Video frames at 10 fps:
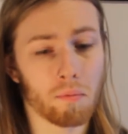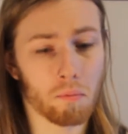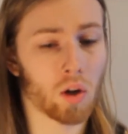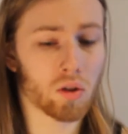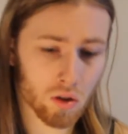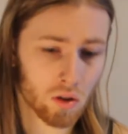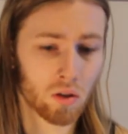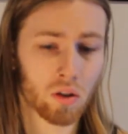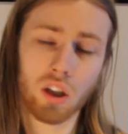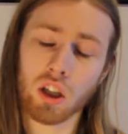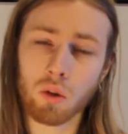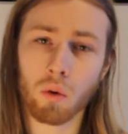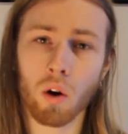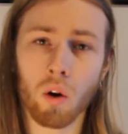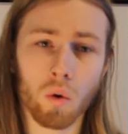muscular
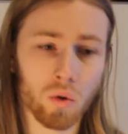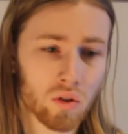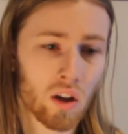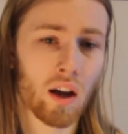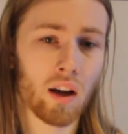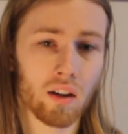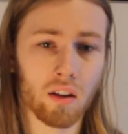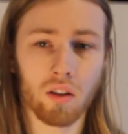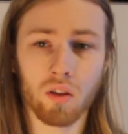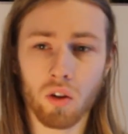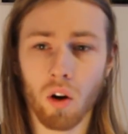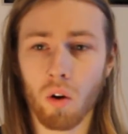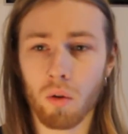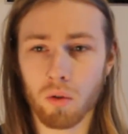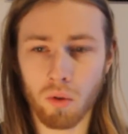heroes and
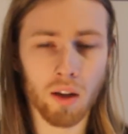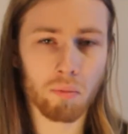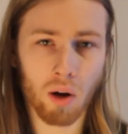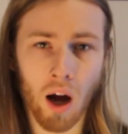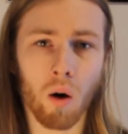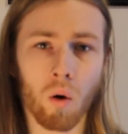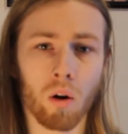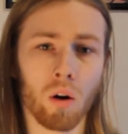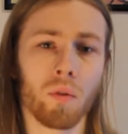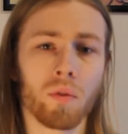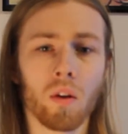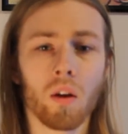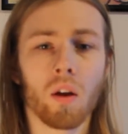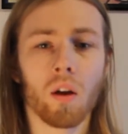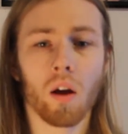great power,
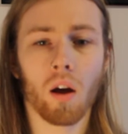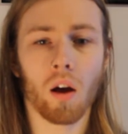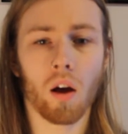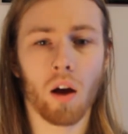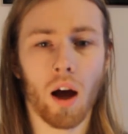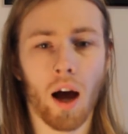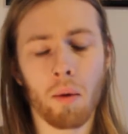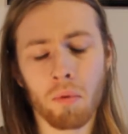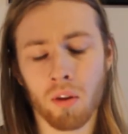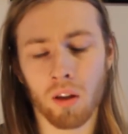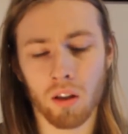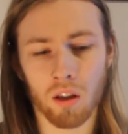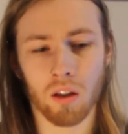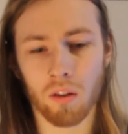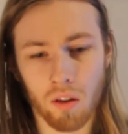I'm
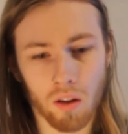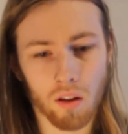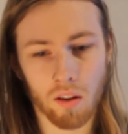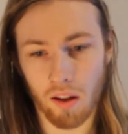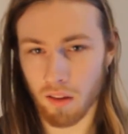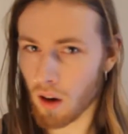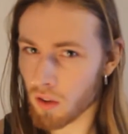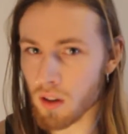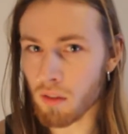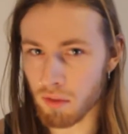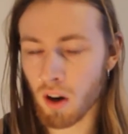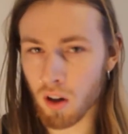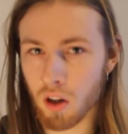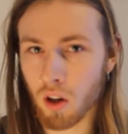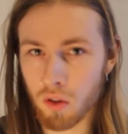thinking that there's a
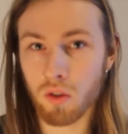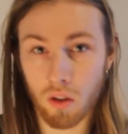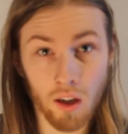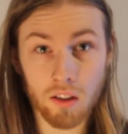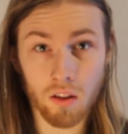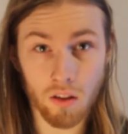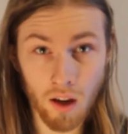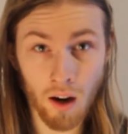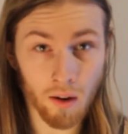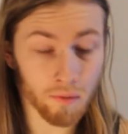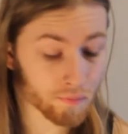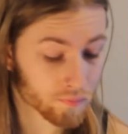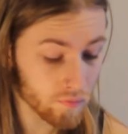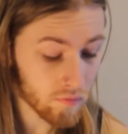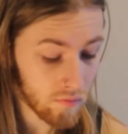very close connection there.
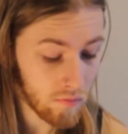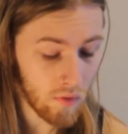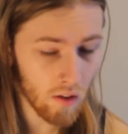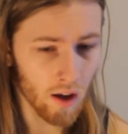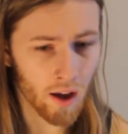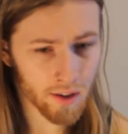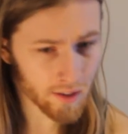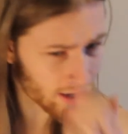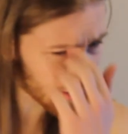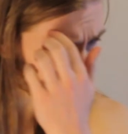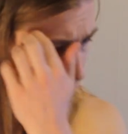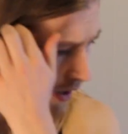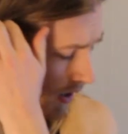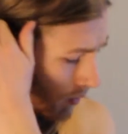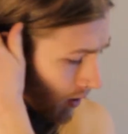And that's
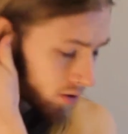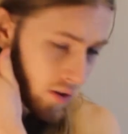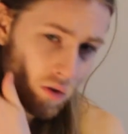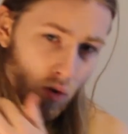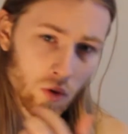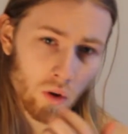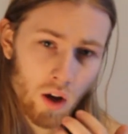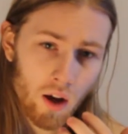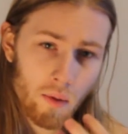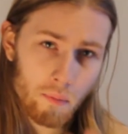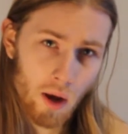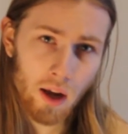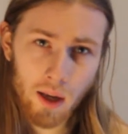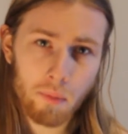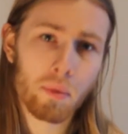why I wanted to
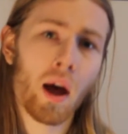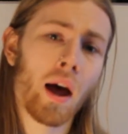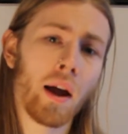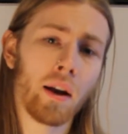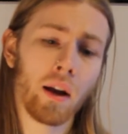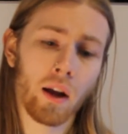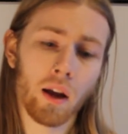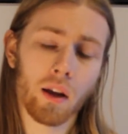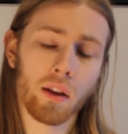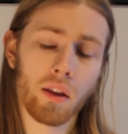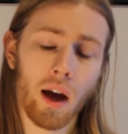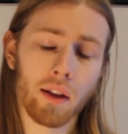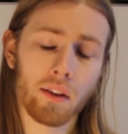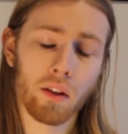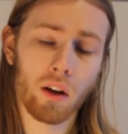make a band that